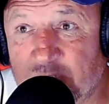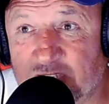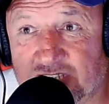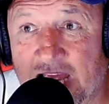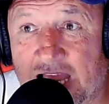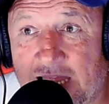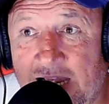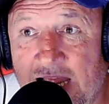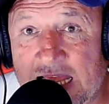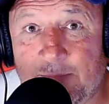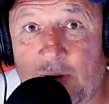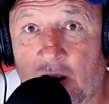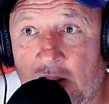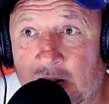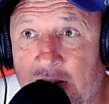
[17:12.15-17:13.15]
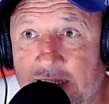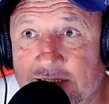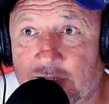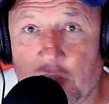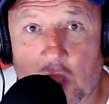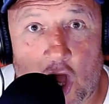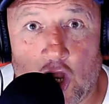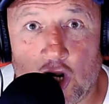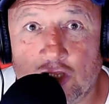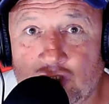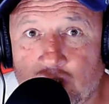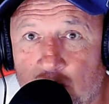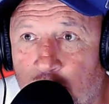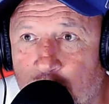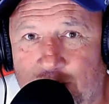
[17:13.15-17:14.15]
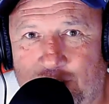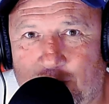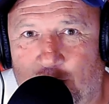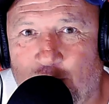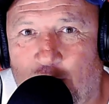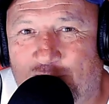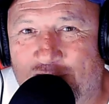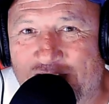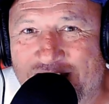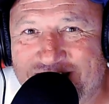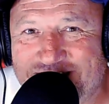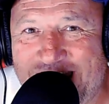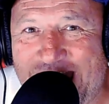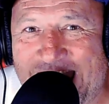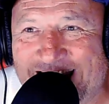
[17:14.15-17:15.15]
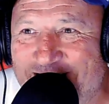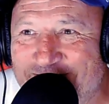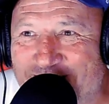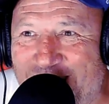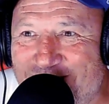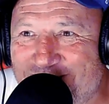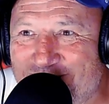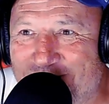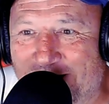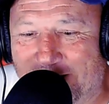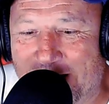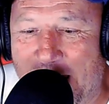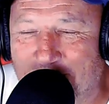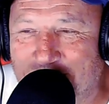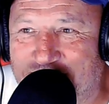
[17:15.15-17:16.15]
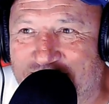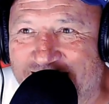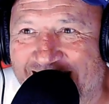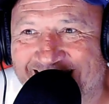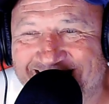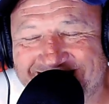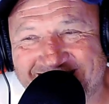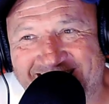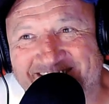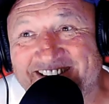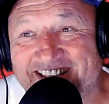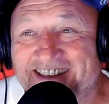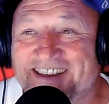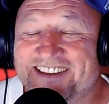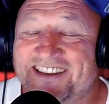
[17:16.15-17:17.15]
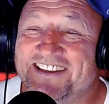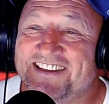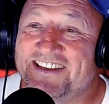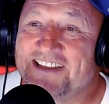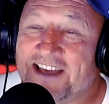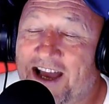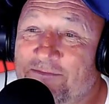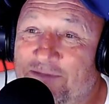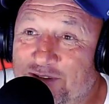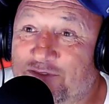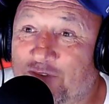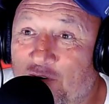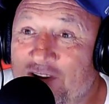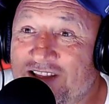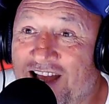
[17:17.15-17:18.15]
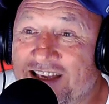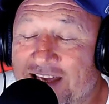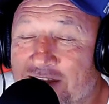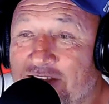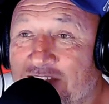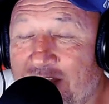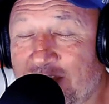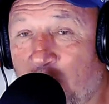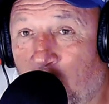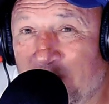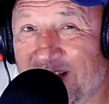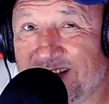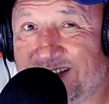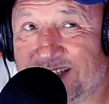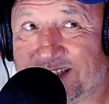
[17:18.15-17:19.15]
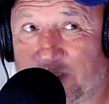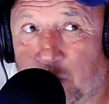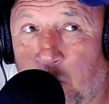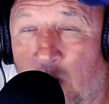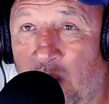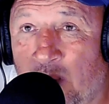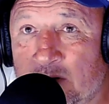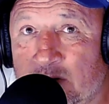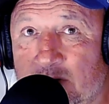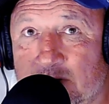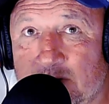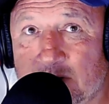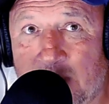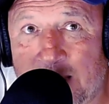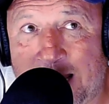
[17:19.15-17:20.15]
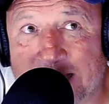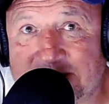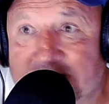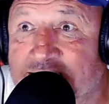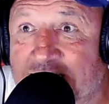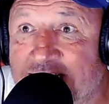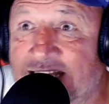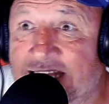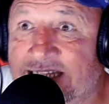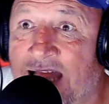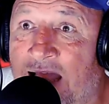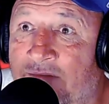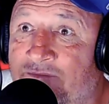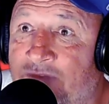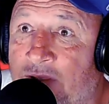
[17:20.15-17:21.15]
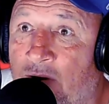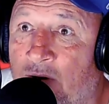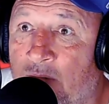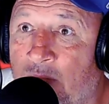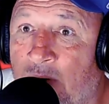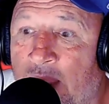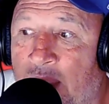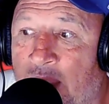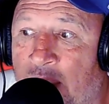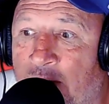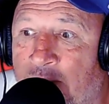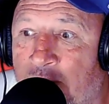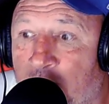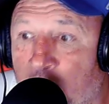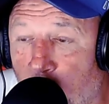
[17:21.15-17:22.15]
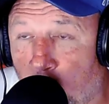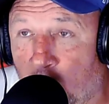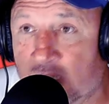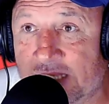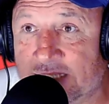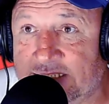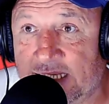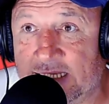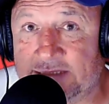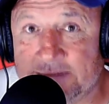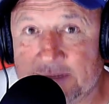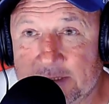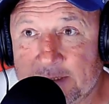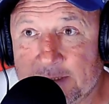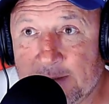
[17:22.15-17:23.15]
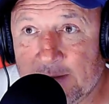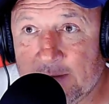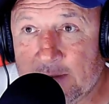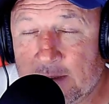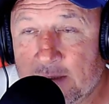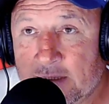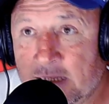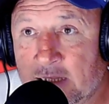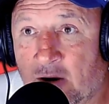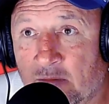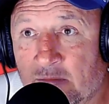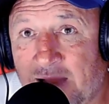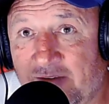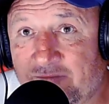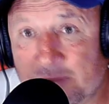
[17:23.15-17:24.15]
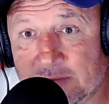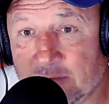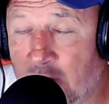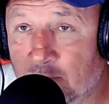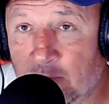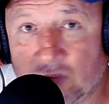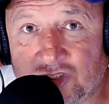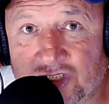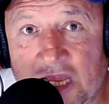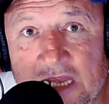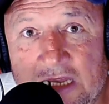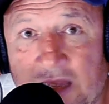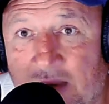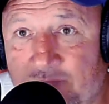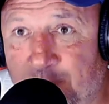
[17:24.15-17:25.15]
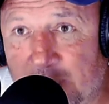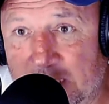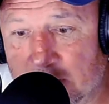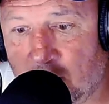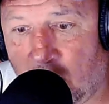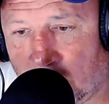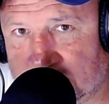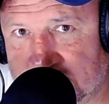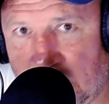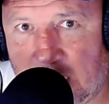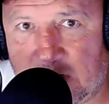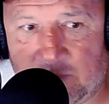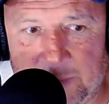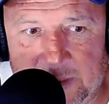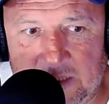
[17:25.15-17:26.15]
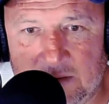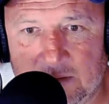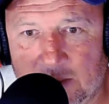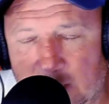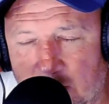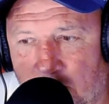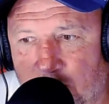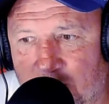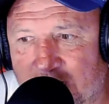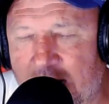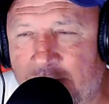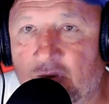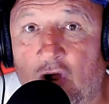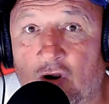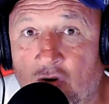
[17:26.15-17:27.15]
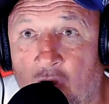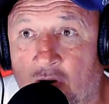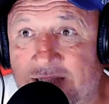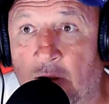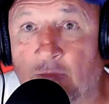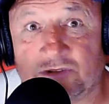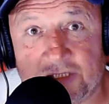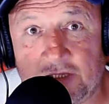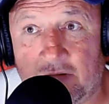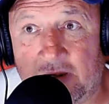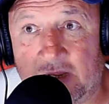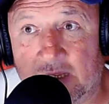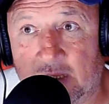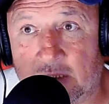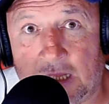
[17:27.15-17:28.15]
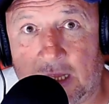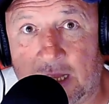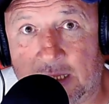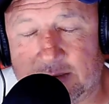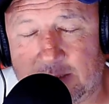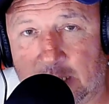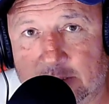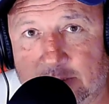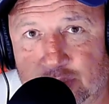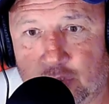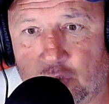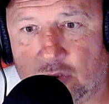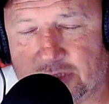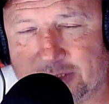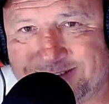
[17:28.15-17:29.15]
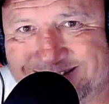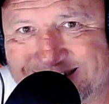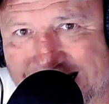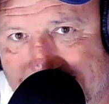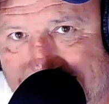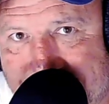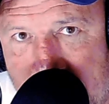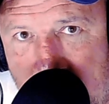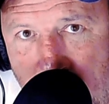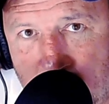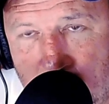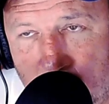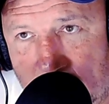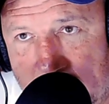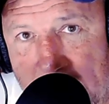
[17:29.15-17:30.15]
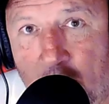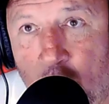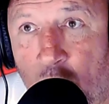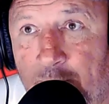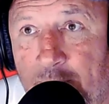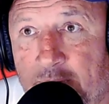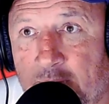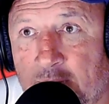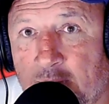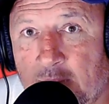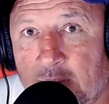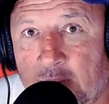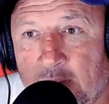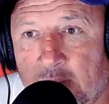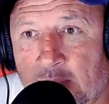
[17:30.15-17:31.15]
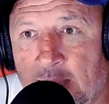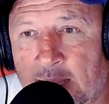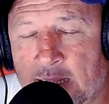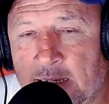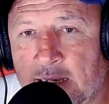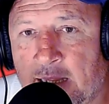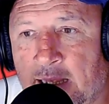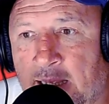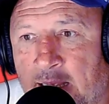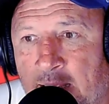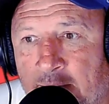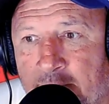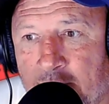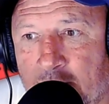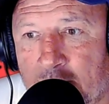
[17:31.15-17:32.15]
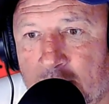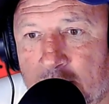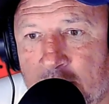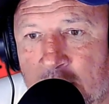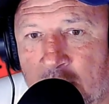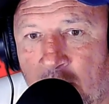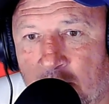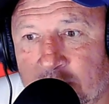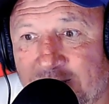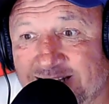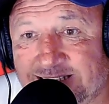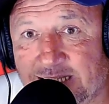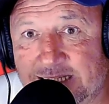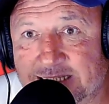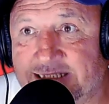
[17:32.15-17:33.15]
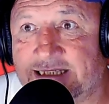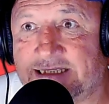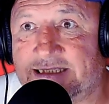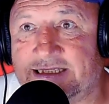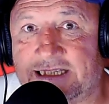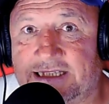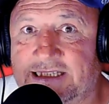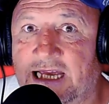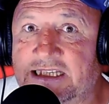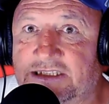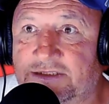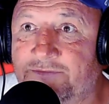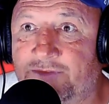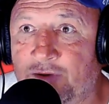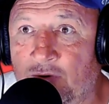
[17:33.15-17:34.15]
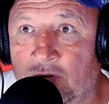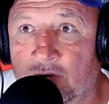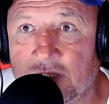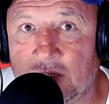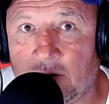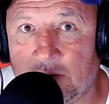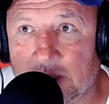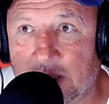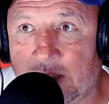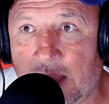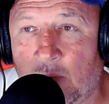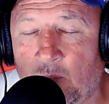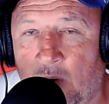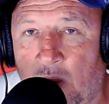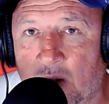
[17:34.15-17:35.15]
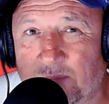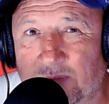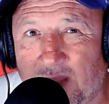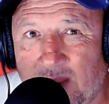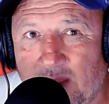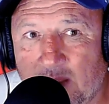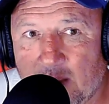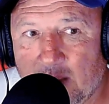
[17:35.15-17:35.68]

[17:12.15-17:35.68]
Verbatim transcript: That's my second name, Ollard. Holler's got nothing in his dead at mate. Like an empty head, yeah. And it's um, funny that, yeah, you know, it, it's one asset I did have, you know, um, luckily I did. fight, yeah. You know, i am not saying I've been knocked down, I've been, you know, but I never got knocked out in the ring. I'd, I'd, I'd sort of get down or get up. Yeah. And, um, you know, it's like Tyson Fury, you know, you can get walloped.